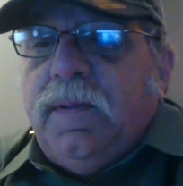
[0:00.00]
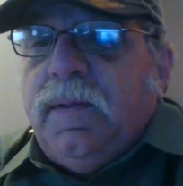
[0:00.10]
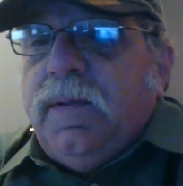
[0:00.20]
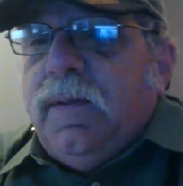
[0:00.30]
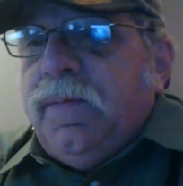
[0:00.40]

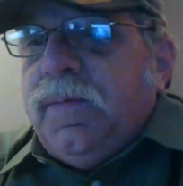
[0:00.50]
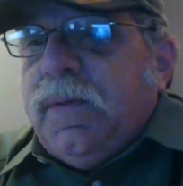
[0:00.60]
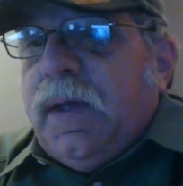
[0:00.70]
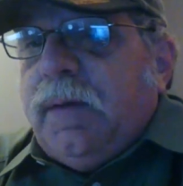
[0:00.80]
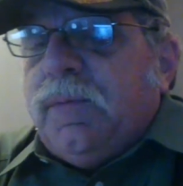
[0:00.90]
Yeah, I was
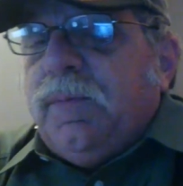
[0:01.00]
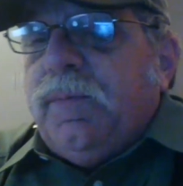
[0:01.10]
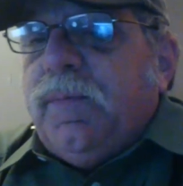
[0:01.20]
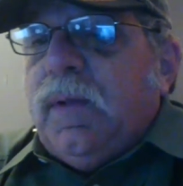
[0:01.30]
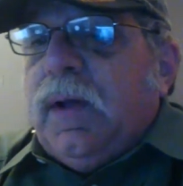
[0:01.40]

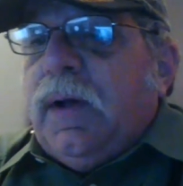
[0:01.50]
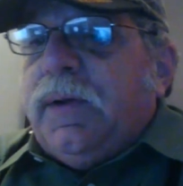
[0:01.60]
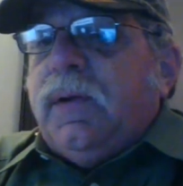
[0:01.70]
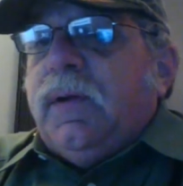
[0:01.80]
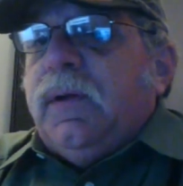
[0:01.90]
on
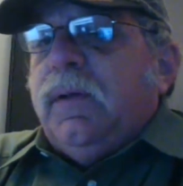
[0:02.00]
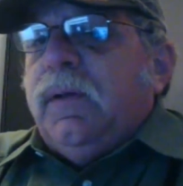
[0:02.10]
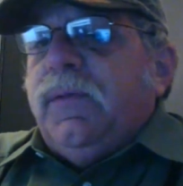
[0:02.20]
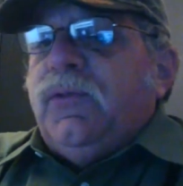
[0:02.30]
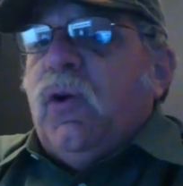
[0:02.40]
the drone
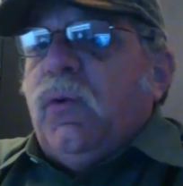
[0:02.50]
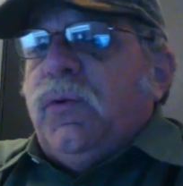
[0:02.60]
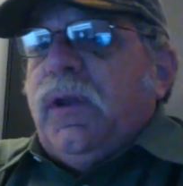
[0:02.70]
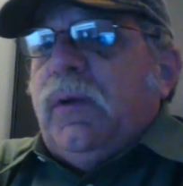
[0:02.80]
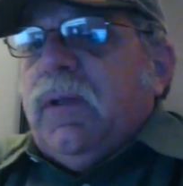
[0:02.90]
network
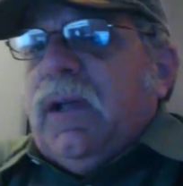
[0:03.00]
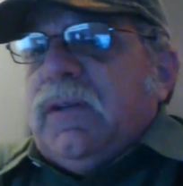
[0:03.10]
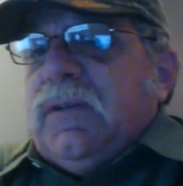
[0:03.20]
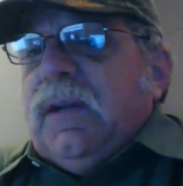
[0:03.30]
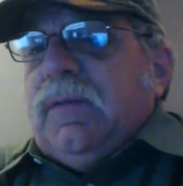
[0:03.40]
last night
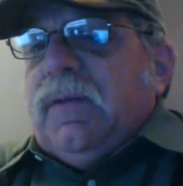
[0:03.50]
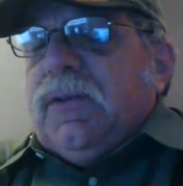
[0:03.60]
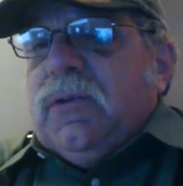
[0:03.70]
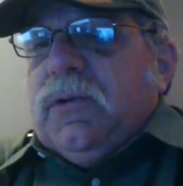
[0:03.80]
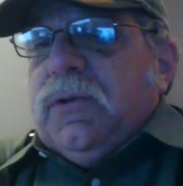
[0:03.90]
listening to
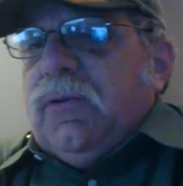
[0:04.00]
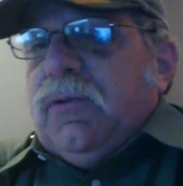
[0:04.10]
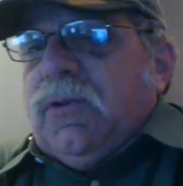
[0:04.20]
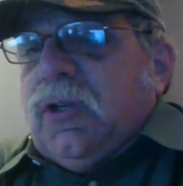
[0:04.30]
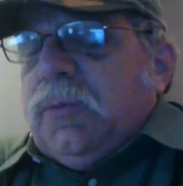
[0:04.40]
Chris
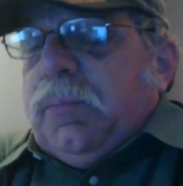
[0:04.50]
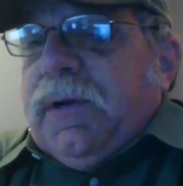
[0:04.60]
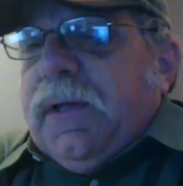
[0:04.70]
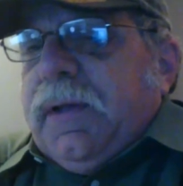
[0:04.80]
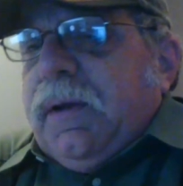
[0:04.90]
explain how to
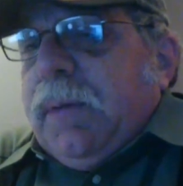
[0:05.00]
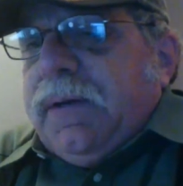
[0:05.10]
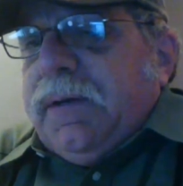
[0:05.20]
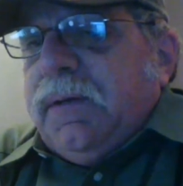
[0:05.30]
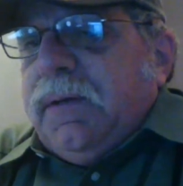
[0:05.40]
bind
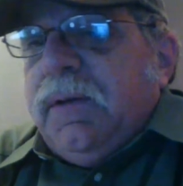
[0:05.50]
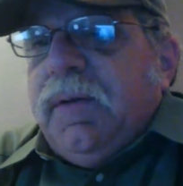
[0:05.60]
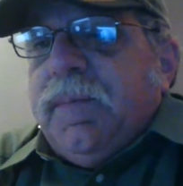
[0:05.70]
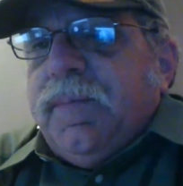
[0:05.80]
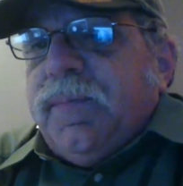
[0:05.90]

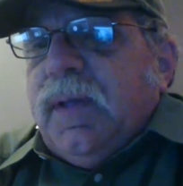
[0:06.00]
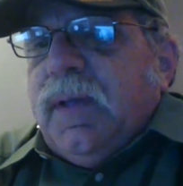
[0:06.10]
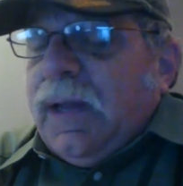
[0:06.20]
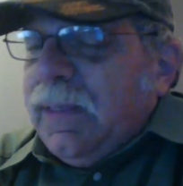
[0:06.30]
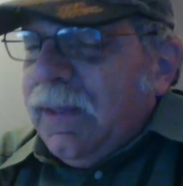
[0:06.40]
I think it
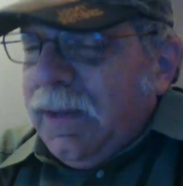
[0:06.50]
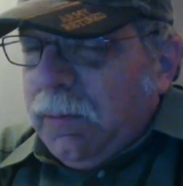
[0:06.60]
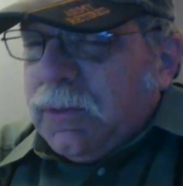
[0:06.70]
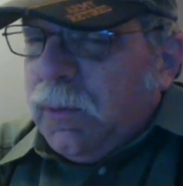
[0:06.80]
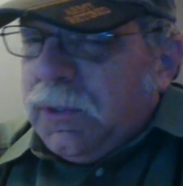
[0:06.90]
was a wizard he
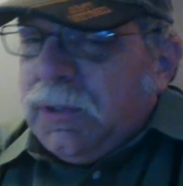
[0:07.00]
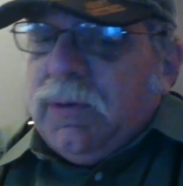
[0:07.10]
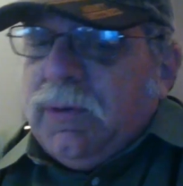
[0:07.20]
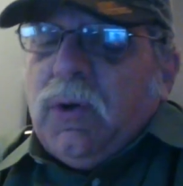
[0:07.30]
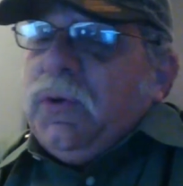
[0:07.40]
was holding up,
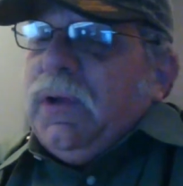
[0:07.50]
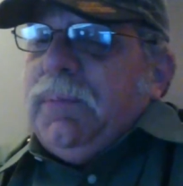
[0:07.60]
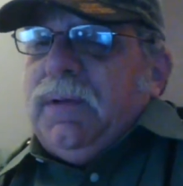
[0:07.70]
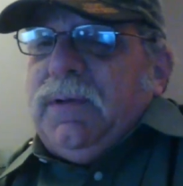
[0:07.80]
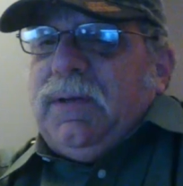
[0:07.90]
but all
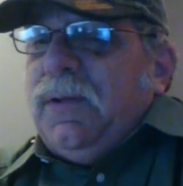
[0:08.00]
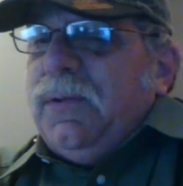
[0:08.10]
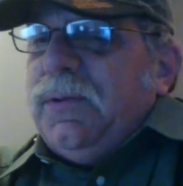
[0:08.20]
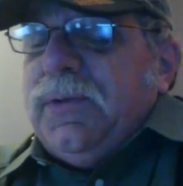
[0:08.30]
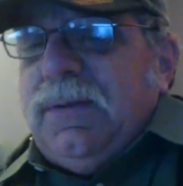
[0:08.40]
those things look
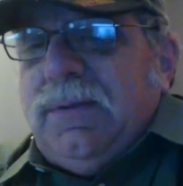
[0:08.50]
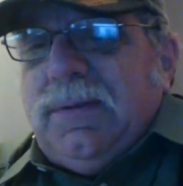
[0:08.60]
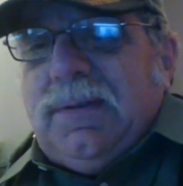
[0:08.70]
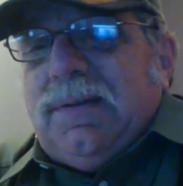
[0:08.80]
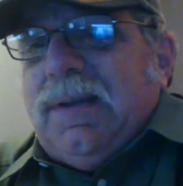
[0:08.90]
the same to
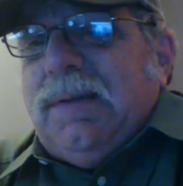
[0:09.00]
me.